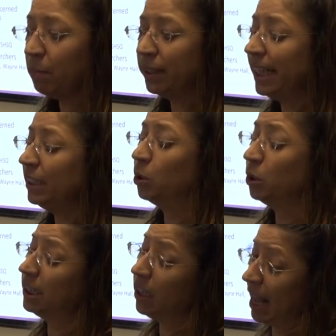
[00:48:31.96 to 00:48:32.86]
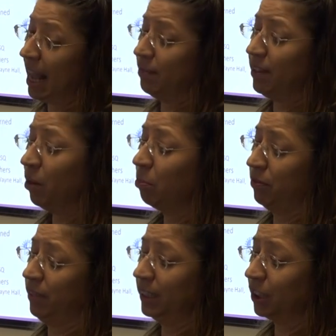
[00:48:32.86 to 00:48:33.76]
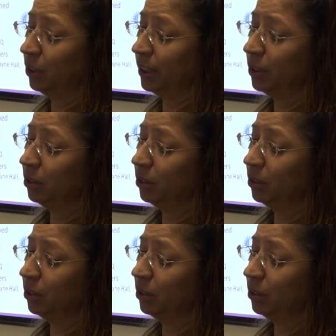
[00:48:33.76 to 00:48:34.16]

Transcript: But then you also have health professionals who